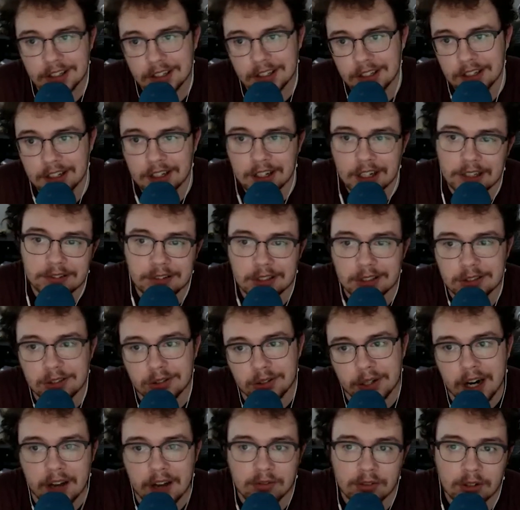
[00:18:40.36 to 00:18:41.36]
I have to
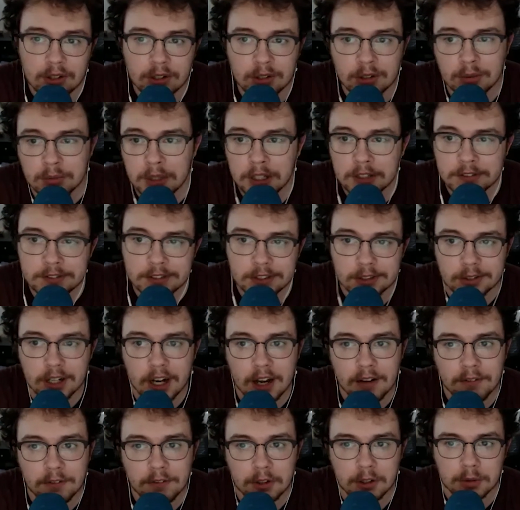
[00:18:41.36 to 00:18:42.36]
drive home.
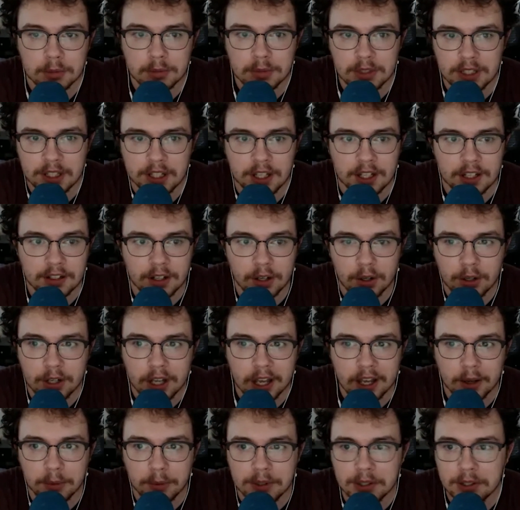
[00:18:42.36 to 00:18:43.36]
Yeah,
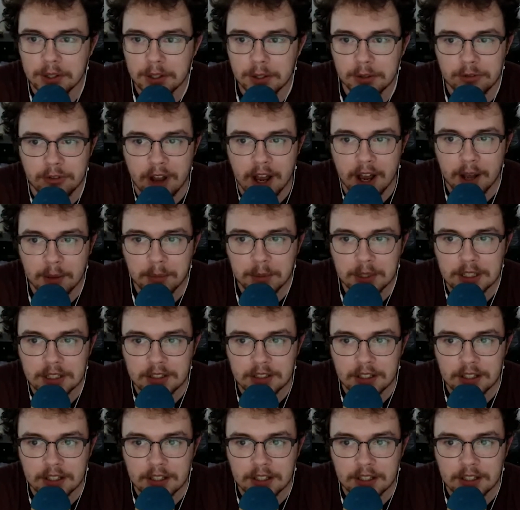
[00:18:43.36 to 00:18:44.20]
okay, with your family in the